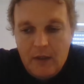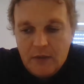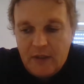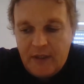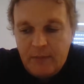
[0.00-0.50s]

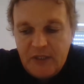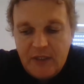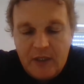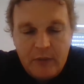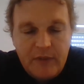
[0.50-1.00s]
So let me
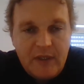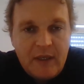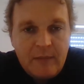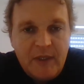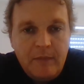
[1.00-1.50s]
start with the
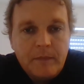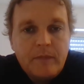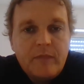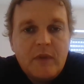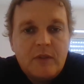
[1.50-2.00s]
admin.
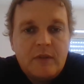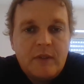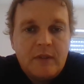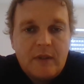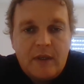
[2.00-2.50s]

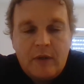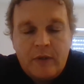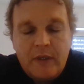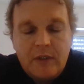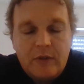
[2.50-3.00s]
So I
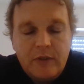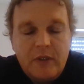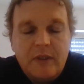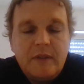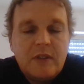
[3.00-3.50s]
already told
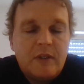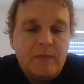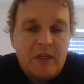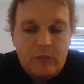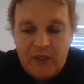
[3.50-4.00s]
you it's going
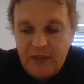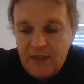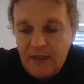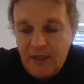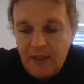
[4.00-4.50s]
to be on
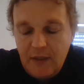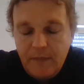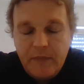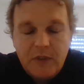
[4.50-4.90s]
Wednesday night.